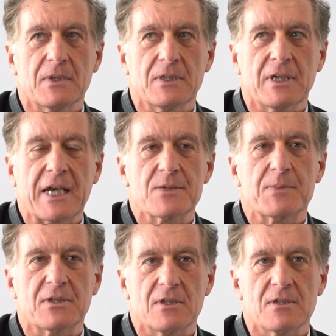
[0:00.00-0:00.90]
the
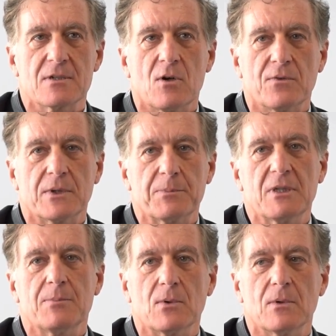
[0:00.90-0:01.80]
expertise of the
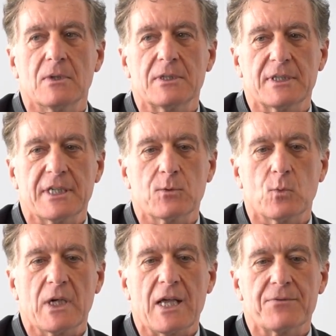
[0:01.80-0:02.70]
people that
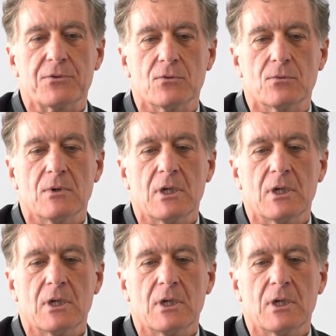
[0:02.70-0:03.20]
will have to